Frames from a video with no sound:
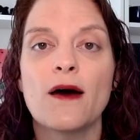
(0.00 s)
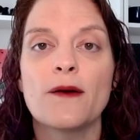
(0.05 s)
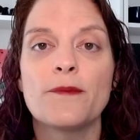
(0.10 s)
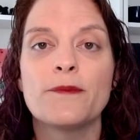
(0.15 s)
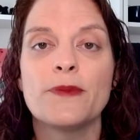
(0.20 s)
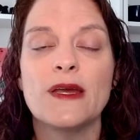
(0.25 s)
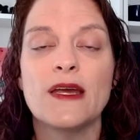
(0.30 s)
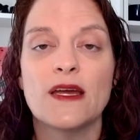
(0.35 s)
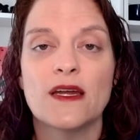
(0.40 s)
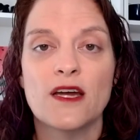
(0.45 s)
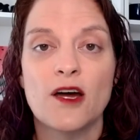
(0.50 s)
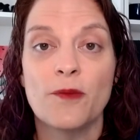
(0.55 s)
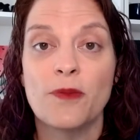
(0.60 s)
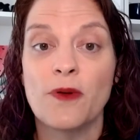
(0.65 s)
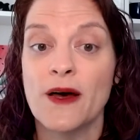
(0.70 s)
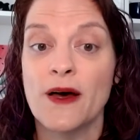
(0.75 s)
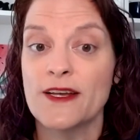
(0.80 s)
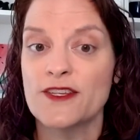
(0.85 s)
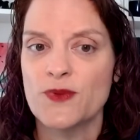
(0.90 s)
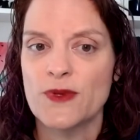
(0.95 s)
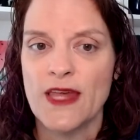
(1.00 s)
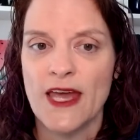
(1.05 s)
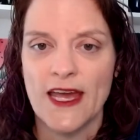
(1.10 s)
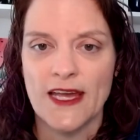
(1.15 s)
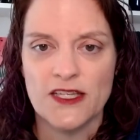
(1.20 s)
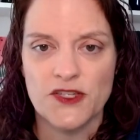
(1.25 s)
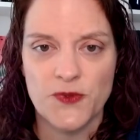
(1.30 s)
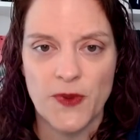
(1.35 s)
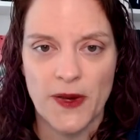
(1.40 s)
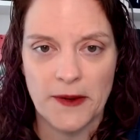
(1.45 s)
be in compliance with
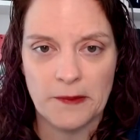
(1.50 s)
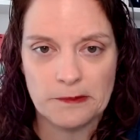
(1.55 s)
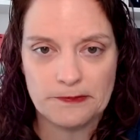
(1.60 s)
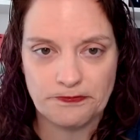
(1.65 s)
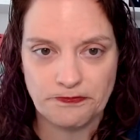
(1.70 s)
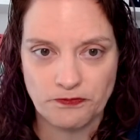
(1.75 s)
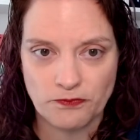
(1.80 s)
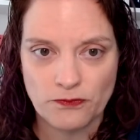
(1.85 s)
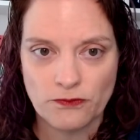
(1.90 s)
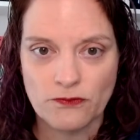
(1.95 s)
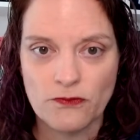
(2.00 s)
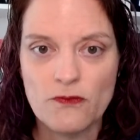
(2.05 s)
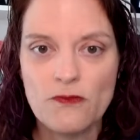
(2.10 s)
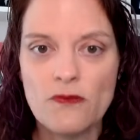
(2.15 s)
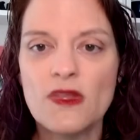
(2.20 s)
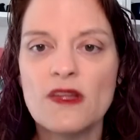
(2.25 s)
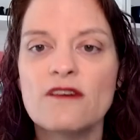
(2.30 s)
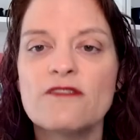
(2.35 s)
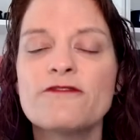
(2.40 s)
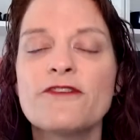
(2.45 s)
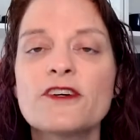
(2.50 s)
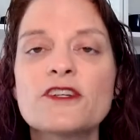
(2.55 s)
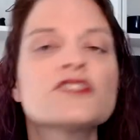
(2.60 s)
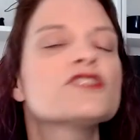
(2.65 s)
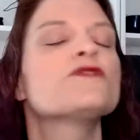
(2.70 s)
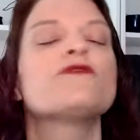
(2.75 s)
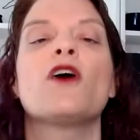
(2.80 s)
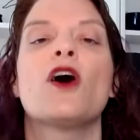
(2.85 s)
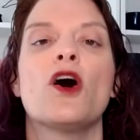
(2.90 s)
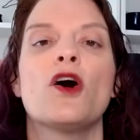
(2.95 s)
canned spam. First
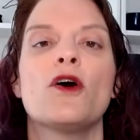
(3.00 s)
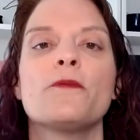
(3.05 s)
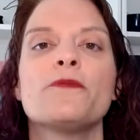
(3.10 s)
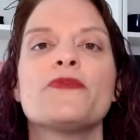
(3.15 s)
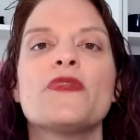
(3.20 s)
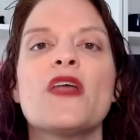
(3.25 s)
of all,